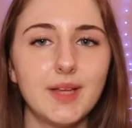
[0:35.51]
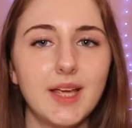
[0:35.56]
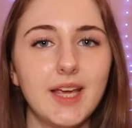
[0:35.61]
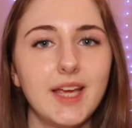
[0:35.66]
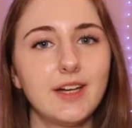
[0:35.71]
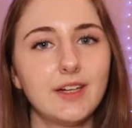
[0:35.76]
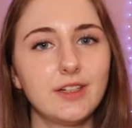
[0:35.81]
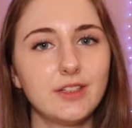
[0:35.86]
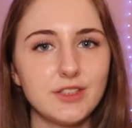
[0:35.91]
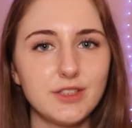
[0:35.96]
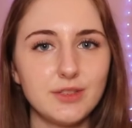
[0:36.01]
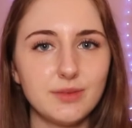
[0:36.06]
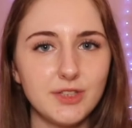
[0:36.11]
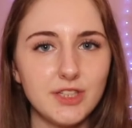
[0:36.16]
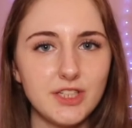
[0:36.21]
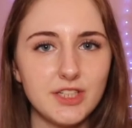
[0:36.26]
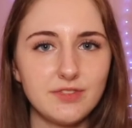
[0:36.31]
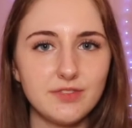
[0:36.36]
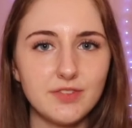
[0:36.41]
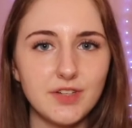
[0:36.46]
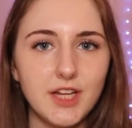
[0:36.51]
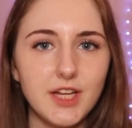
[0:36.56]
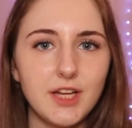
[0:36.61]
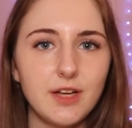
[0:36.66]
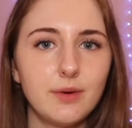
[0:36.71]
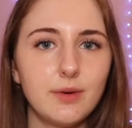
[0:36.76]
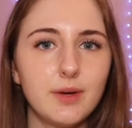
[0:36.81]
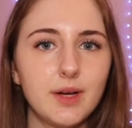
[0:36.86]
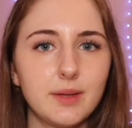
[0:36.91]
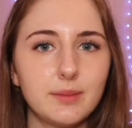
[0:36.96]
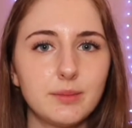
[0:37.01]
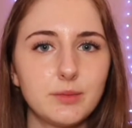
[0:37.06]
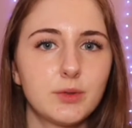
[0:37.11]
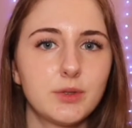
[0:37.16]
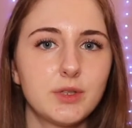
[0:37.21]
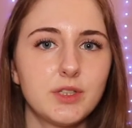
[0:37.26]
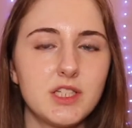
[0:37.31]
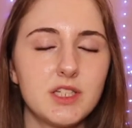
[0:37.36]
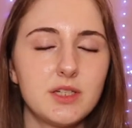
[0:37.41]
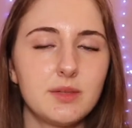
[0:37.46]
And also in this video, I'm
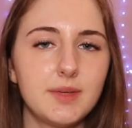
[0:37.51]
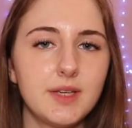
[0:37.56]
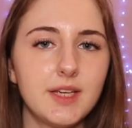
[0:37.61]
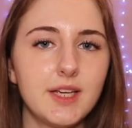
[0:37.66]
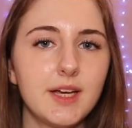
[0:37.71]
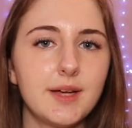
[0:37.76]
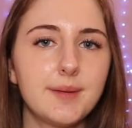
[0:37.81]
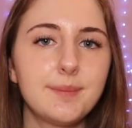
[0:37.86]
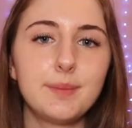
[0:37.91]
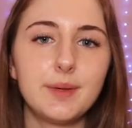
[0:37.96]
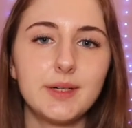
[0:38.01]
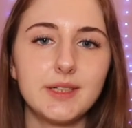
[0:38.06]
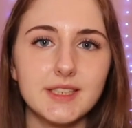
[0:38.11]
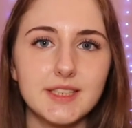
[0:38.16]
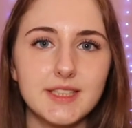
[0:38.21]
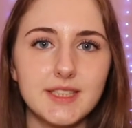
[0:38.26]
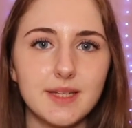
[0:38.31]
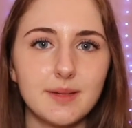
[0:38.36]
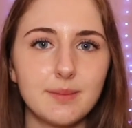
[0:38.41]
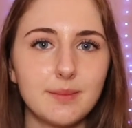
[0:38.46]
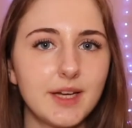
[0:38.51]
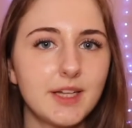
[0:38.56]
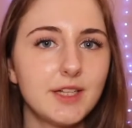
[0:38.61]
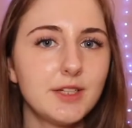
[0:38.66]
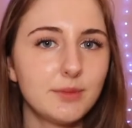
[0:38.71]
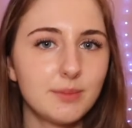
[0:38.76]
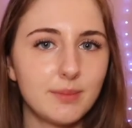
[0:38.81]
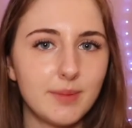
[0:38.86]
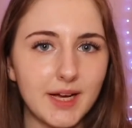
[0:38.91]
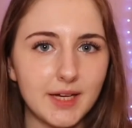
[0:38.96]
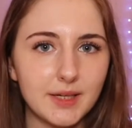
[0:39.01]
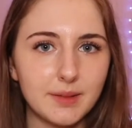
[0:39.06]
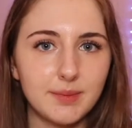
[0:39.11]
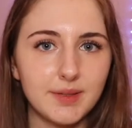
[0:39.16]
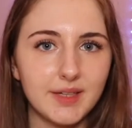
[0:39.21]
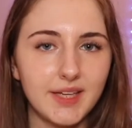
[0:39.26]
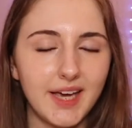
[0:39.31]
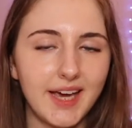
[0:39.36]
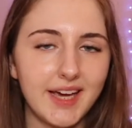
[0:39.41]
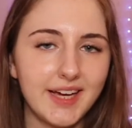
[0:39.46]
going to be unboxing my new
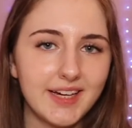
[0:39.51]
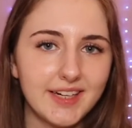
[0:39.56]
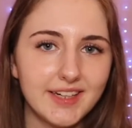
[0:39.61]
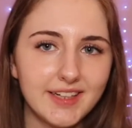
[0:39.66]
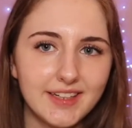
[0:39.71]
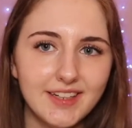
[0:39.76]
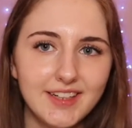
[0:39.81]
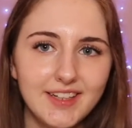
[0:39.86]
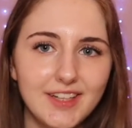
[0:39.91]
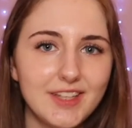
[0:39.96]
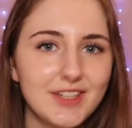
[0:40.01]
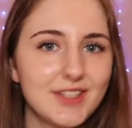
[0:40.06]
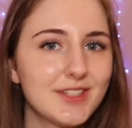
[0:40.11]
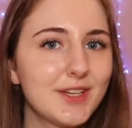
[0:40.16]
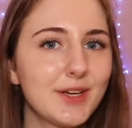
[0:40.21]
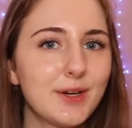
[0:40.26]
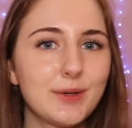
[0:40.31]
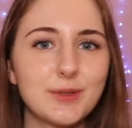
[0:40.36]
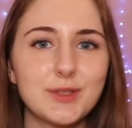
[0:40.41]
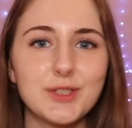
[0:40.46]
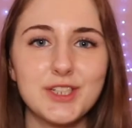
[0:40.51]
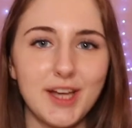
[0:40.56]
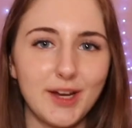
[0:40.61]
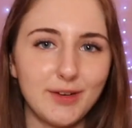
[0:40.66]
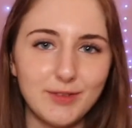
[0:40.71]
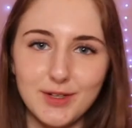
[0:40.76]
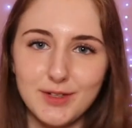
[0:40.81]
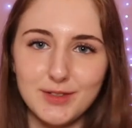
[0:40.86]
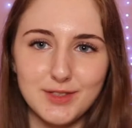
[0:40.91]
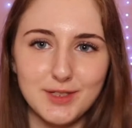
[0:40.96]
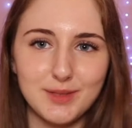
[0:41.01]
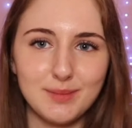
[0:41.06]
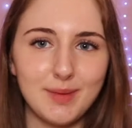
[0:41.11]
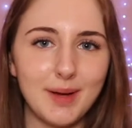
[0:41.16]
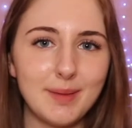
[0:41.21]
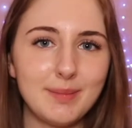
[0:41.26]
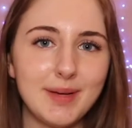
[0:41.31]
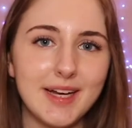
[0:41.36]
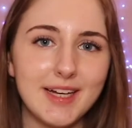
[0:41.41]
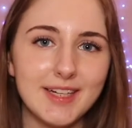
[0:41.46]
MacBook Air. So shout out to
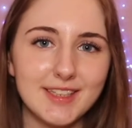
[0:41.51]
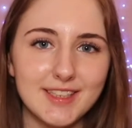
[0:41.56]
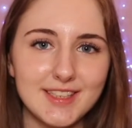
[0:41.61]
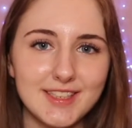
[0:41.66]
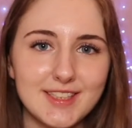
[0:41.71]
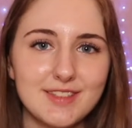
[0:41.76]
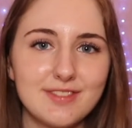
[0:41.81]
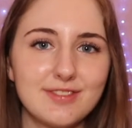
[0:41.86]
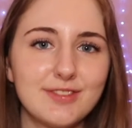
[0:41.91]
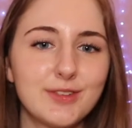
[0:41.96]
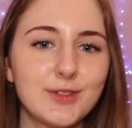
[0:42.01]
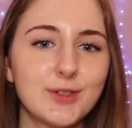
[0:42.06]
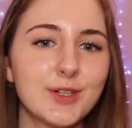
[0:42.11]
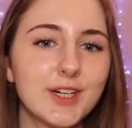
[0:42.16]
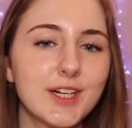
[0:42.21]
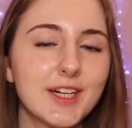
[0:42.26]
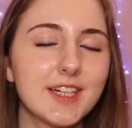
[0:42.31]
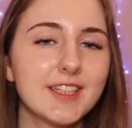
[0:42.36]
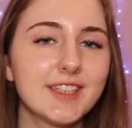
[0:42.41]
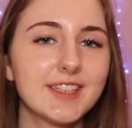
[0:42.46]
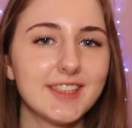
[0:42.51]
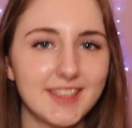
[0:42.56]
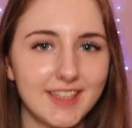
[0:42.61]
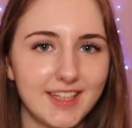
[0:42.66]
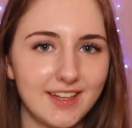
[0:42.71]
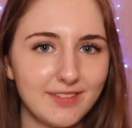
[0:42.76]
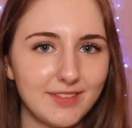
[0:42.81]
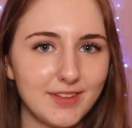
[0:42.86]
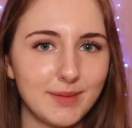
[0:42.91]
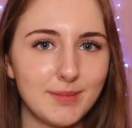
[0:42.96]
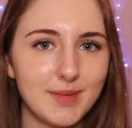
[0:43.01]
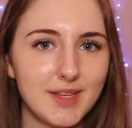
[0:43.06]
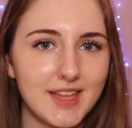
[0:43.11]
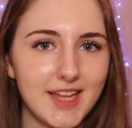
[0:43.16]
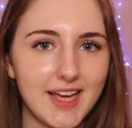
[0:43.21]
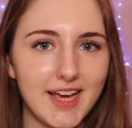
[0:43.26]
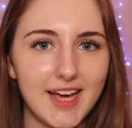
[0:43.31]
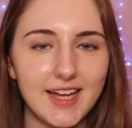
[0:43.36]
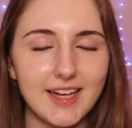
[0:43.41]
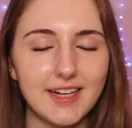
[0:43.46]
my parents for giving me
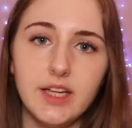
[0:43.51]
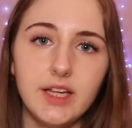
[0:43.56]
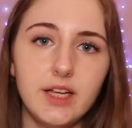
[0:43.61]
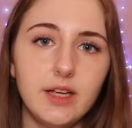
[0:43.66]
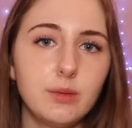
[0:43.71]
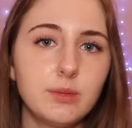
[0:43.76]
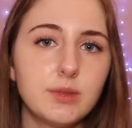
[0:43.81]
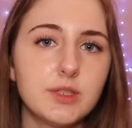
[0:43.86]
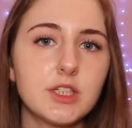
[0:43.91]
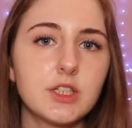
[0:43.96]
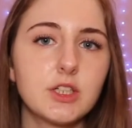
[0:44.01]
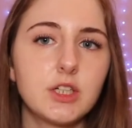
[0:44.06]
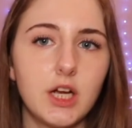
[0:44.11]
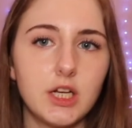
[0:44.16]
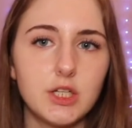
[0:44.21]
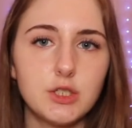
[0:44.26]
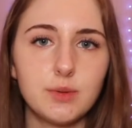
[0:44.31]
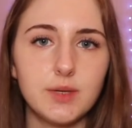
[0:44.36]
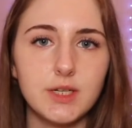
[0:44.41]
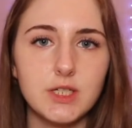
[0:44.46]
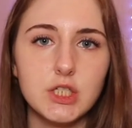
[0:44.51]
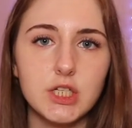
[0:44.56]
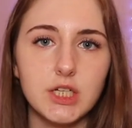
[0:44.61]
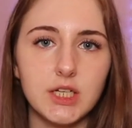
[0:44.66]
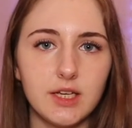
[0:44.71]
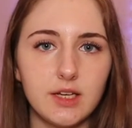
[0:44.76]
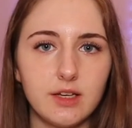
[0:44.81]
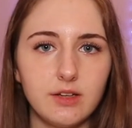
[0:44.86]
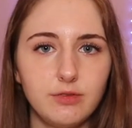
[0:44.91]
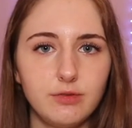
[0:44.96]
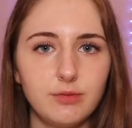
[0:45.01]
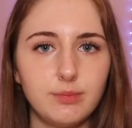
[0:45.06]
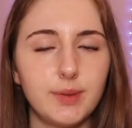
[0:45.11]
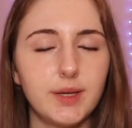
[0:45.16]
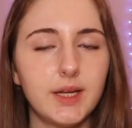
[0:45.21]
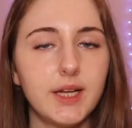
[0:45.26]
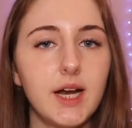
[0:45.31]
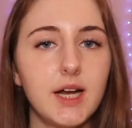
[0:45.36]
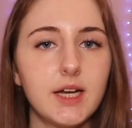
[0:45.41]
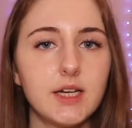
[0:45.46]
that. It was a graduation gift,
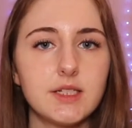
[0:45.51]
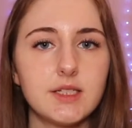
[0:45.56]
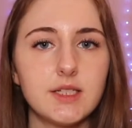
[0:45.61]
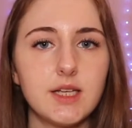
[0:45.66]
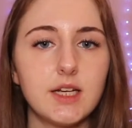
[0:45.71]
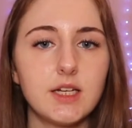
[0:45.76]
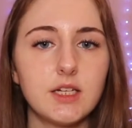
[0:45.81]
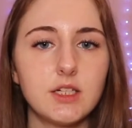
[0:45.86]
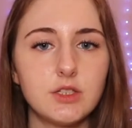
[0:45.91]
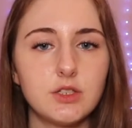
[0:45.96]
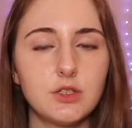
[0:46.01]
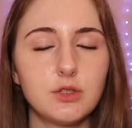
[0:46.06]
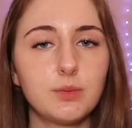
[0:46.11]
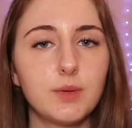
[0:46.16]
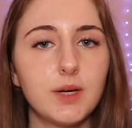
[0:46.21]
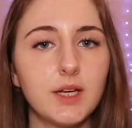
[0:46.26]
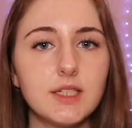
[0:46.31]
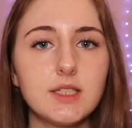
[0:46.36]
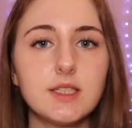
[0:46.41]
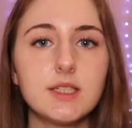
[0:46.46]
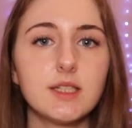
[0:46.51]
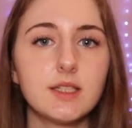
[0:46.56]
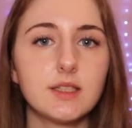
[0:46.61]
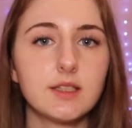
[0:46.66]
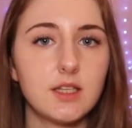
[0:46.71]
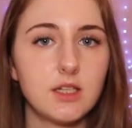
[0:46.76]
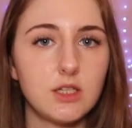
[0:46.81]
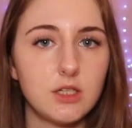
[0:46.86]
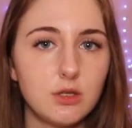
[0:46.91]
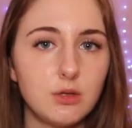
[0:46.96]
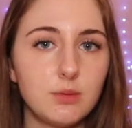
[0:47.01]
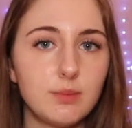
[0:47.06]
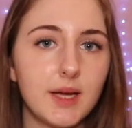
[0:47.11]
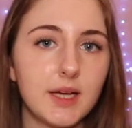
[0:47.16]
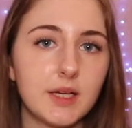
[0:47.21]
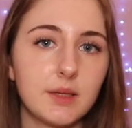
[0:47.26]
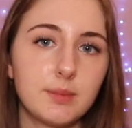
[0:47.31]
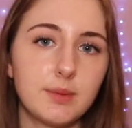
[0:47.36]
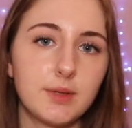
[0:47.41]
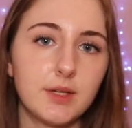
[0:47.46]
but I decided to wait till the new
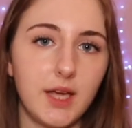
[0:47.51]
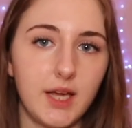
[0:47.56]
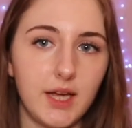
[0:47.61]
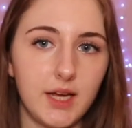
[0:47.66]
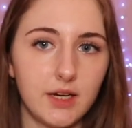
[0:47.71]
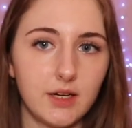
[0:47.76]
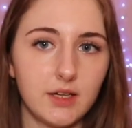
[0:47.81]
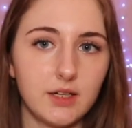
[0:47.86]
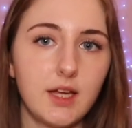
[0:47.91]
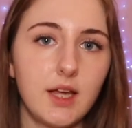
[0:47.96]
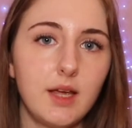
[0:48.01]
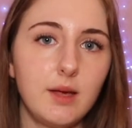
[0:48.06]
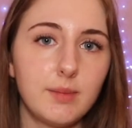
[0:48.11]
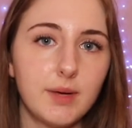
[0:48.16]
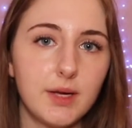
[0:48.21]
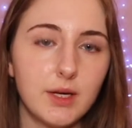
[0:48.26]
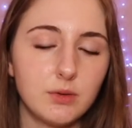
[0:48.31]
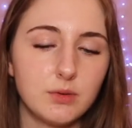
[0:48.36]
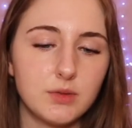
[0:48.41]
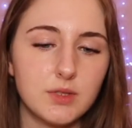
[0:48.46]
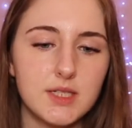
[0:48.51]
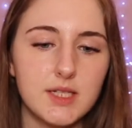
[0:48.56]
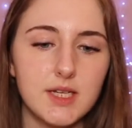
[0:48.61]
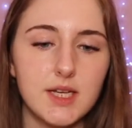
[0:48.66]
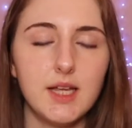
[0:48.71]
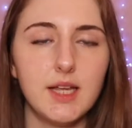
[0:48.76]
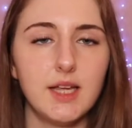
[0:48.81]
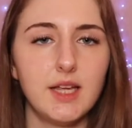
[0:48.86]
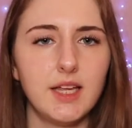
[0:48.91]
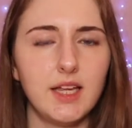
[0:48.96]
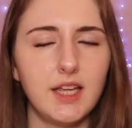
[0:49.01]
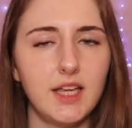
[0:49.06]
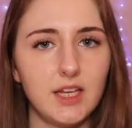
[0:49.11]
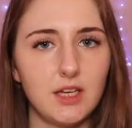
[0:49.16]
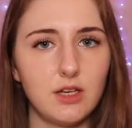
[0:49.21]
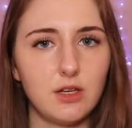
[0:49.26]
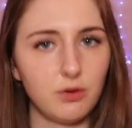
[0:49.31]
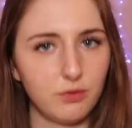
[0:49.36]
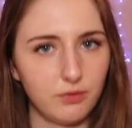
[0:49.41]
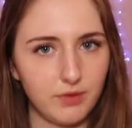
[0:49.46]
MacBook Air came out
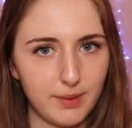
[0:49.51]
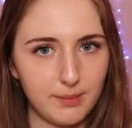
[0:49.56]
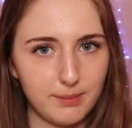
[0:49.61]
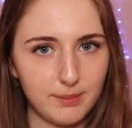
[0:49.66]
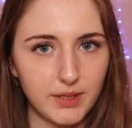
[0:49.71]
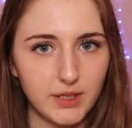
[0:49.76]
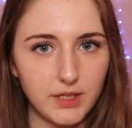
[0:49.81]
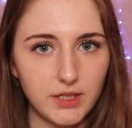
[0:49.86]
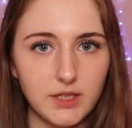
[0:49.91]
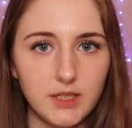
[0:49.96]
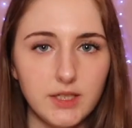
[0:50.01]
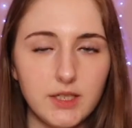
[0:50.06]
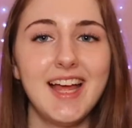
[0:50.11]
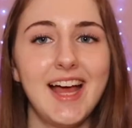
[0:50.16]
in November.